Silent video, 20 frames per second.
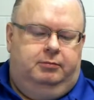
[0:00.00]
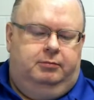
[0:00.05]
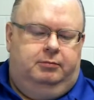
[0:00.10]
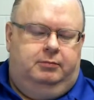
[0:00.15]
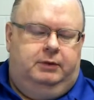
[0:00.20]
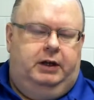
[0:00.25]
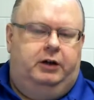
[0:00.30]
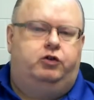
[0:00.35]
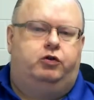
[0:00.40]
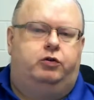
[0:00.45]

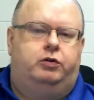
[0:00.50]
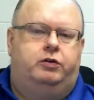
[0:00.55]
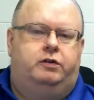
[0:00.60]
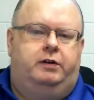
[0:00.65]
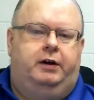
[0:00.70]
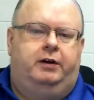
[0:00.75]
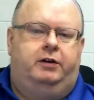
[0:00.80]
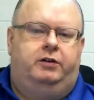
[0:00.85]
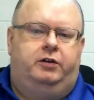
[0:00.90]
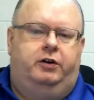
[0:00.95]

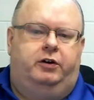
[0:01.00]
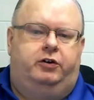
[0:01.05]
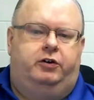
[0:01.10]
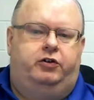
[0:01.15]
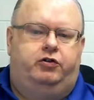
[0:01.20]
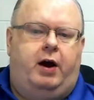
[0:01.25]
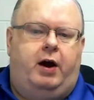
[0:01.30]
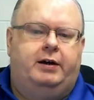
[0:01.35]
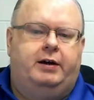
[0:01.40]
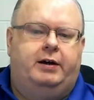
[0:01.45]
interesting to
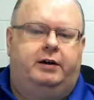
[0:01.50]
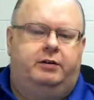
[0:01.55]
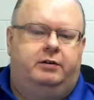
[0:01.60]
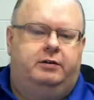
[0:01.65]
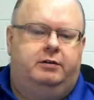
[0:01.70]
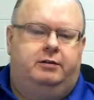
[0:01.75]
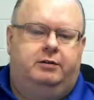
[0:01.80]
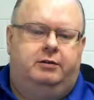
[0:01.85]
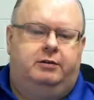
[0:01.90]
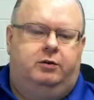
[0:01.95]
trite
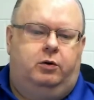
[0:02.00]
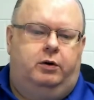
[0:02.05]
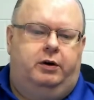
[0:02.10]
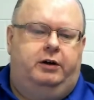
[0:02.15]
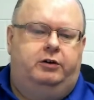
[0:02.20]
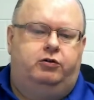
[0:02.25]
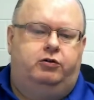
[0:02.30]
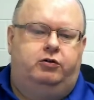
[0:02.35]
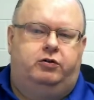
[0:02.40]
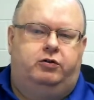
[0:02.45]
or
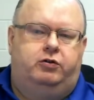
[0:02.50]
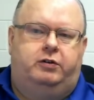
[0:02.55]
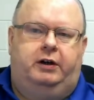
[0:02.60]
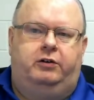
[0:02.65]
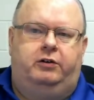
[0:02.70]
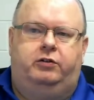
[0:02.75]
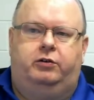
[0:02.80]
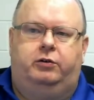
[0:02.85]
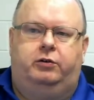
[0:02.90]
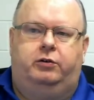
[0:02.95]

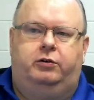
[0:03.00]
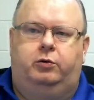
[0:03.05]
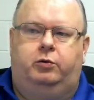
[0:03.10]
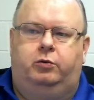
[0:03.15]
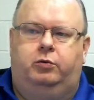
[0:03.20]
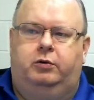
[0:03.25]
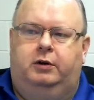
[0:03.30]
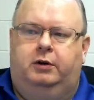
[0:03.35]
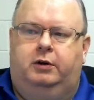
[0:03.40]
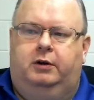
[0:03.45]
interesting
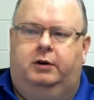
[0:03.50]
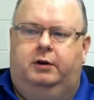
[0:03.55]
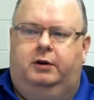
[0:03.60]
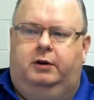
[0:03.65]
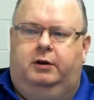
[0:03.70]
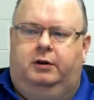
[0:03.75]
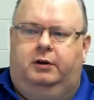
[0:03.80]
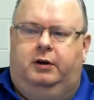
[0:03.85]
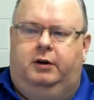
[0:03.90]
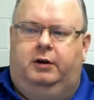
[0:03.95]
to
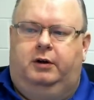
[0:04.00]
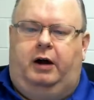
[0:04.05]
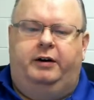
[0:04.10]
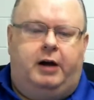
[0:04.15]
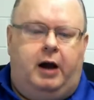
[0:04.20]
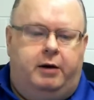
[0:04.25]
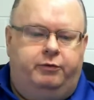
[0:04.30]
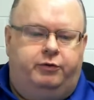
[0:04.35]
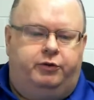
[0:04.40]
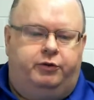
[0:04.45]

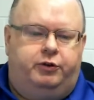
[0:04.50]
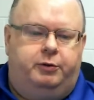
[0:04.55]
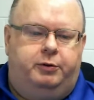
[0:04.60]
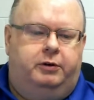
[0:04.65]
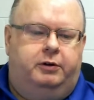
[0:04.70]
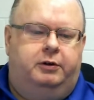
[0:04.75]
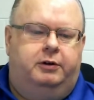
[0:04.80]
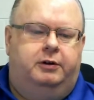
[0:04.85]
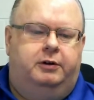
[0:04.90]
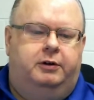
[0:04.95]

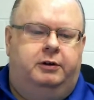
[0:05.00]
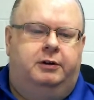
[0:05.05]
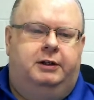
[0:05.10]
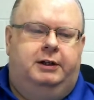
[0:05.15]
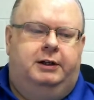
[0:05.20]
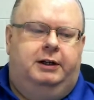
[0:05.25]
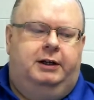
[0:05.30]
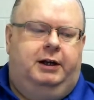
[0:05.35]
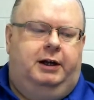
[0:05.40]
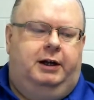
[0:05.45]
uncomfortable,
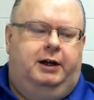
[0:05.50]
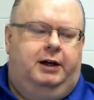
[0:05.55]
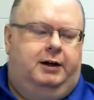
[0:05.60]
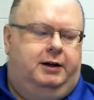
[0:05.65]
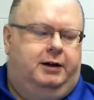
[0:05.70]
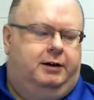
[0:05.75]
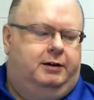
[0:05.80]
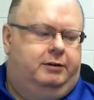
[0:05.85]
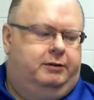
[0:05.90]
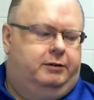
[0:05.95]

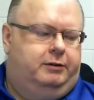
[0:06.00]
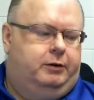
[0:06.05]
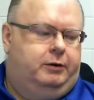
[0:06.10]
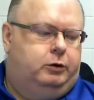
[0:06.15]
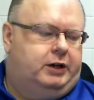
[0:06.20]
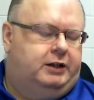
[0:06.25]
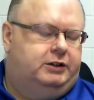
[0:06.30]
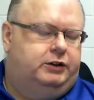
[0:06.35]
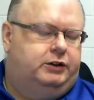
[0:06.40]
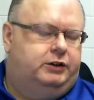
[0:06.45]
those
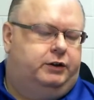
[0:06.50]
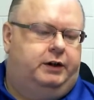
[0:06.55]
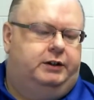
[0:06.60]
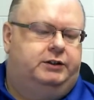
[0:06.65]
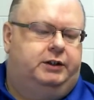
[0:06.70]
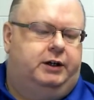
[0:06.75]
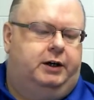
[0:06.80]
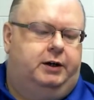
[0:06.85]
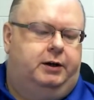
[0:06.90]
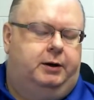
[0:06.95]
kinds of things.